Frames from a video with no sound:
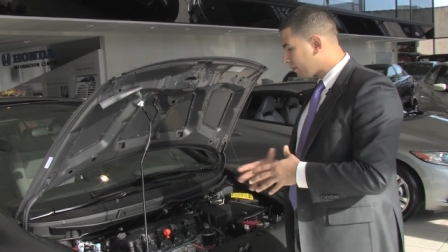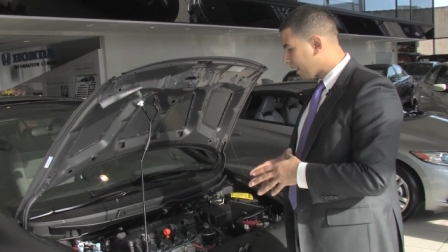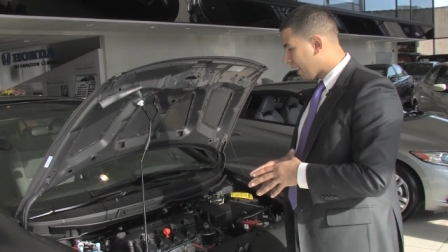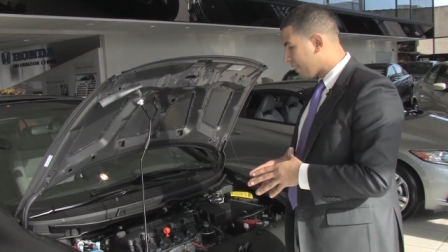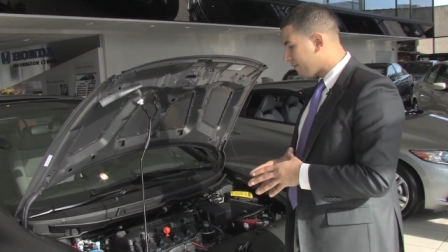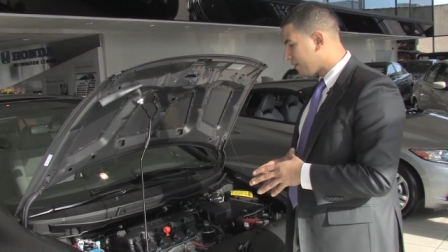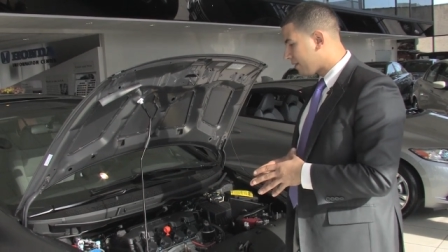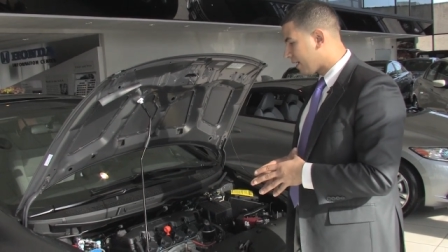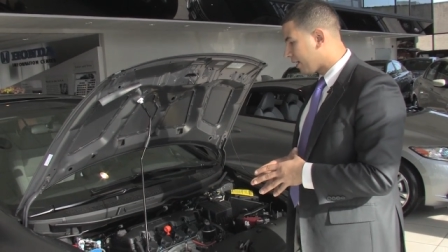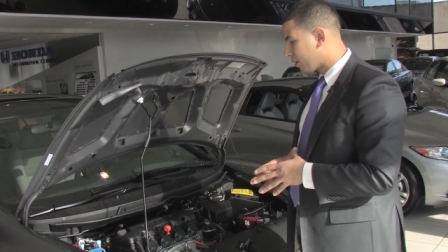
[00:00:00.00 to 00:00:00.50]

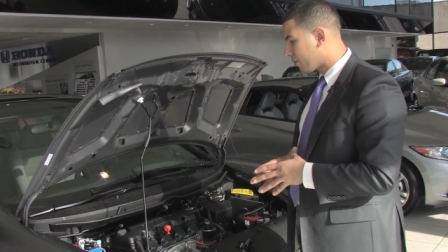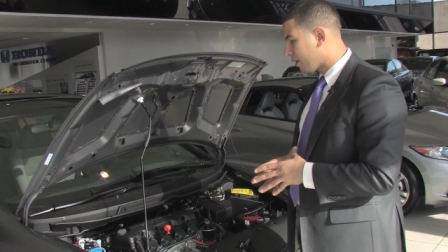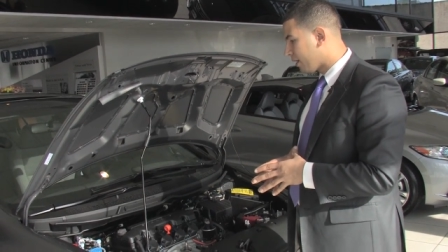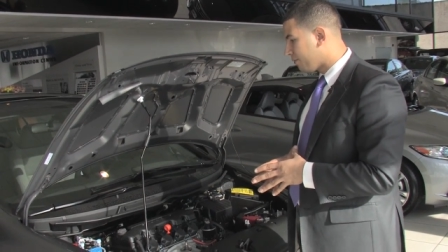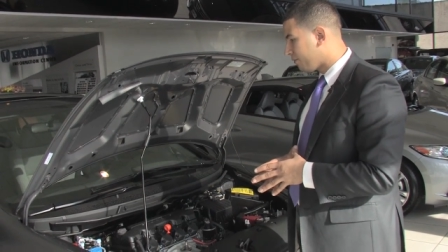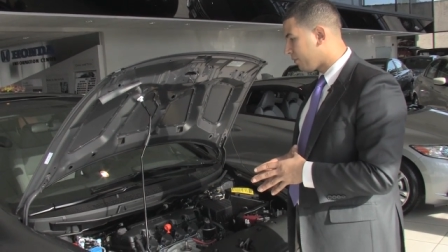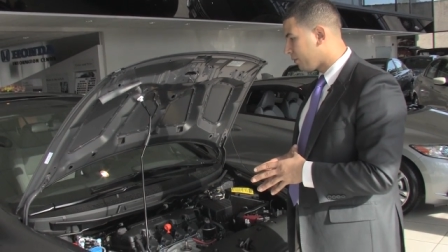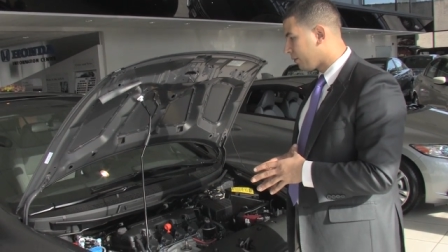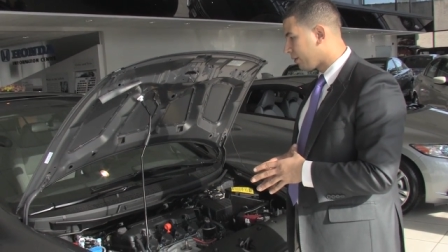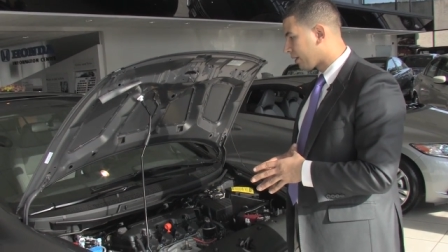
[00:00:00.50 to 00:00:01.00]
having that
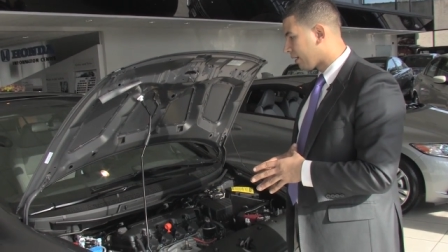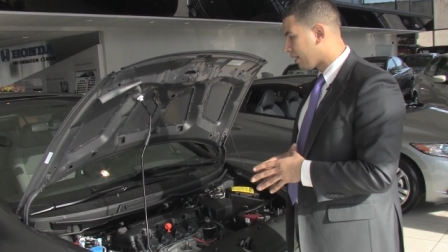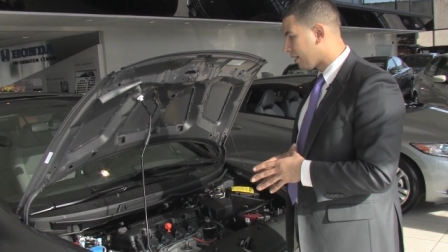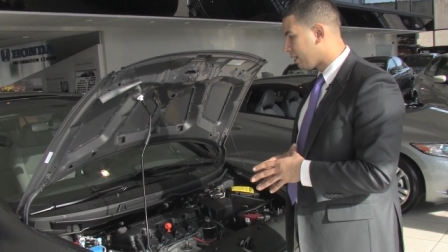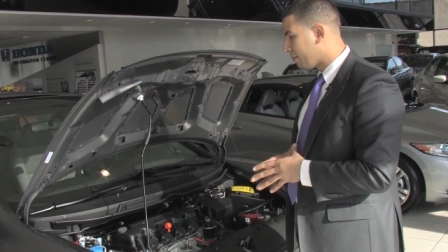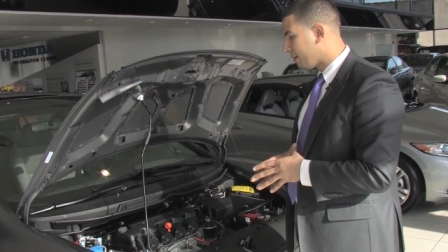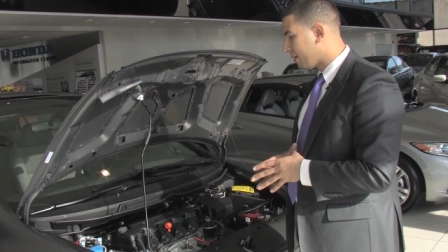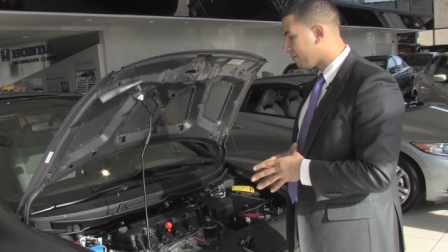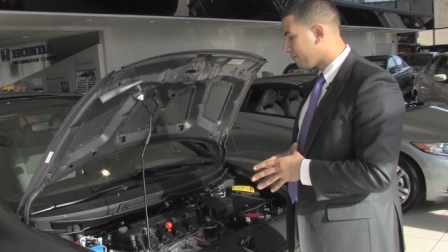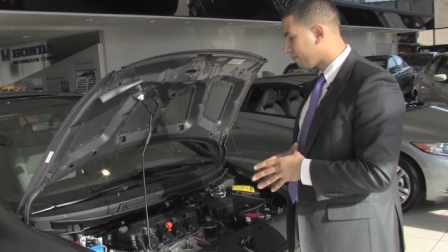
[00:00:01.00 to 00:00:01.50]
great fuel
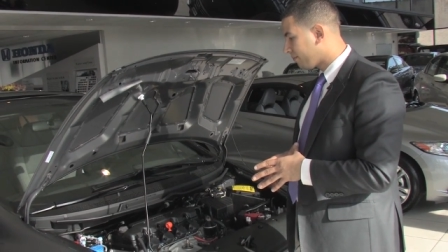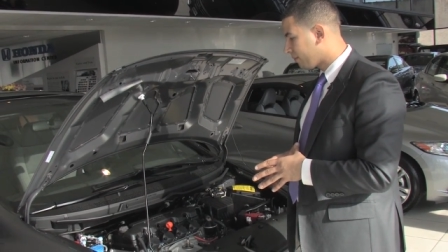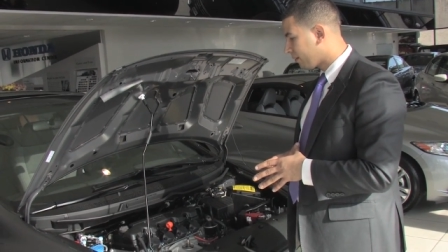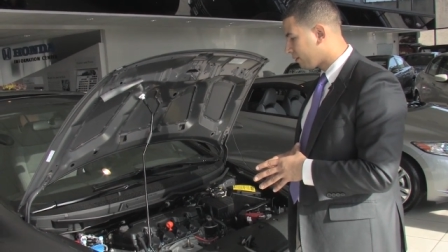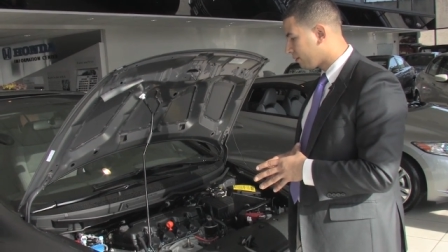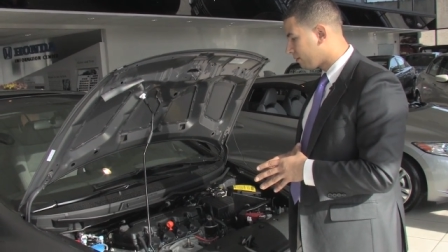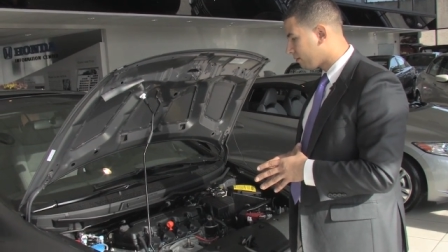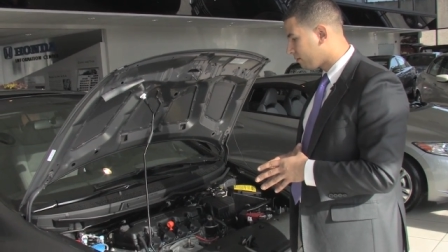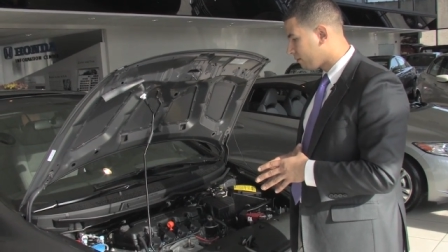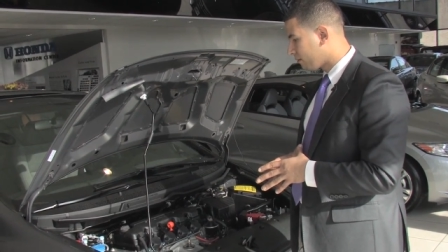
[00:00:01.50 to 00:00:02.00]
economy.
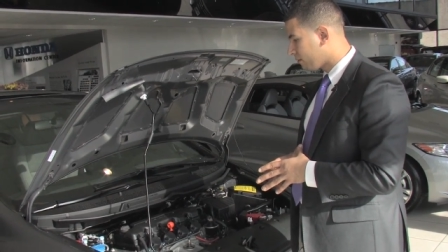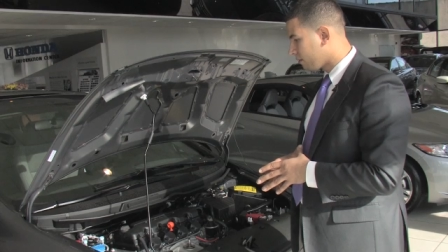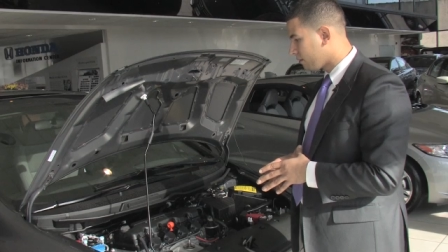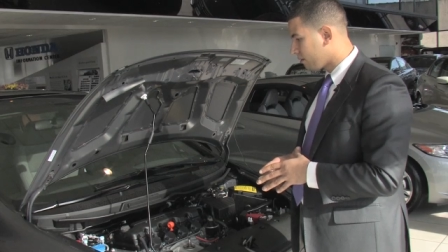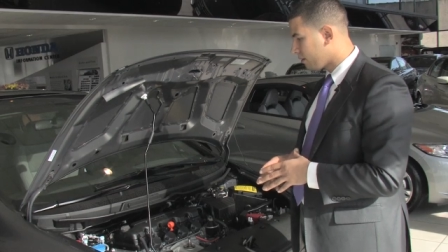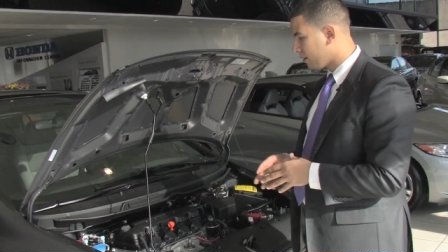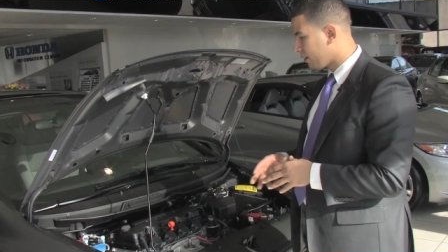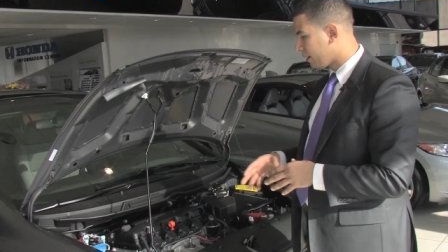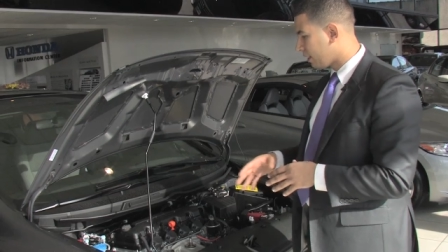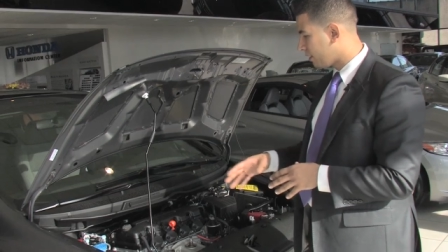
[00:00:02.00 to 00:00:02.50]

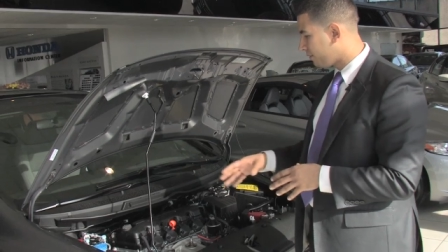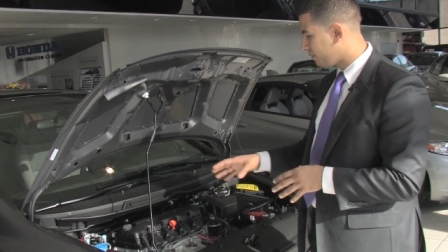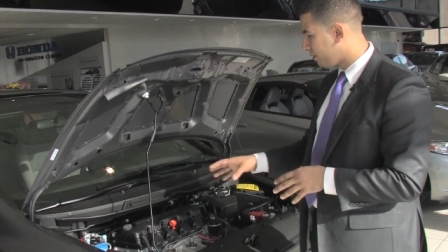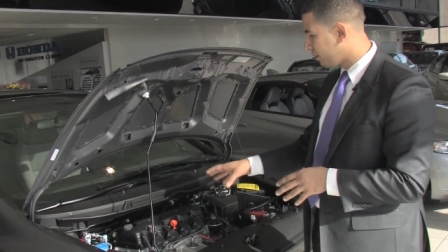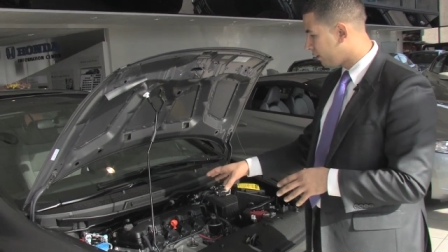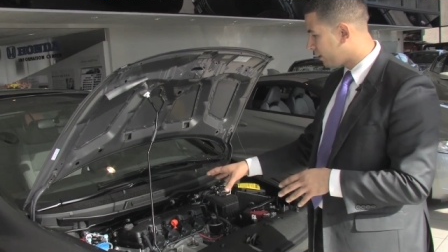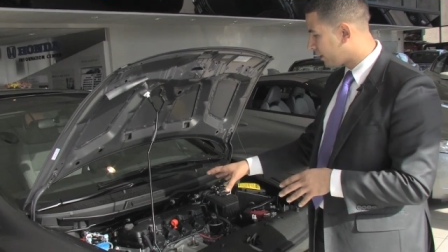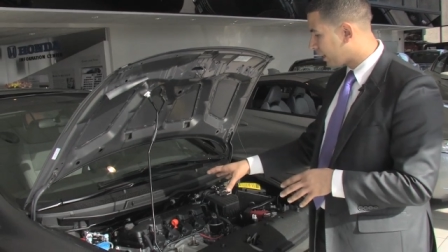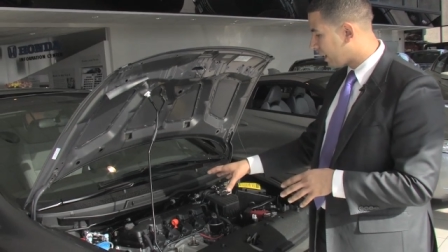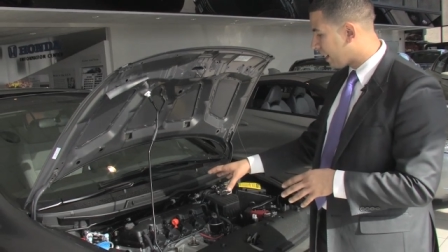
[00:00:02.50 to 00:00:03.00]
And if
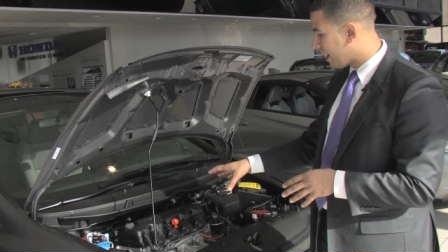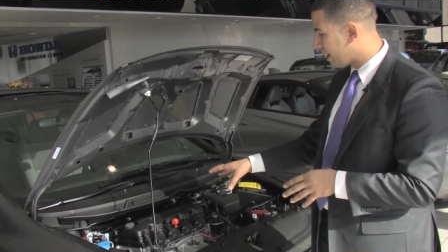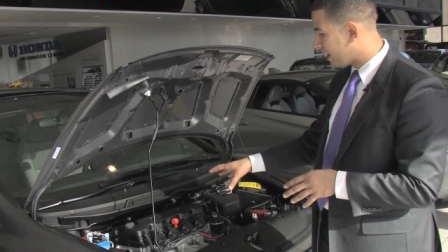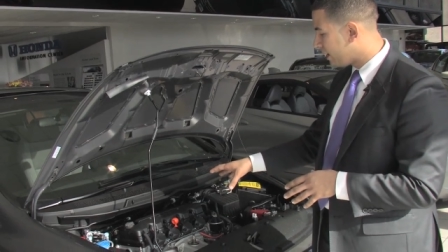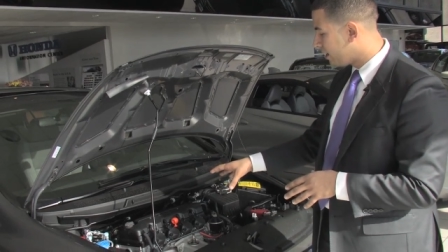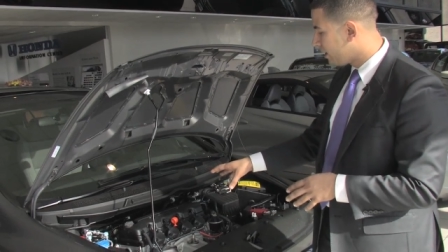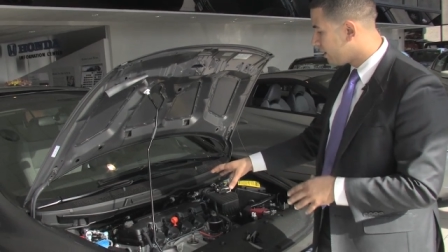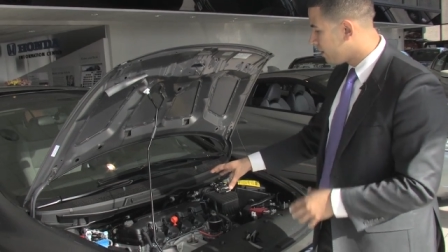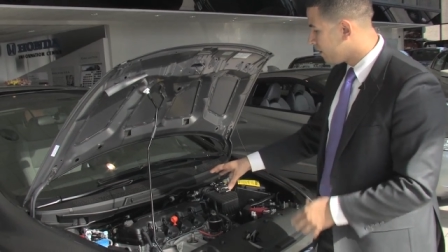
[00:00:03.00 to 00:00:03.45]
you look at it,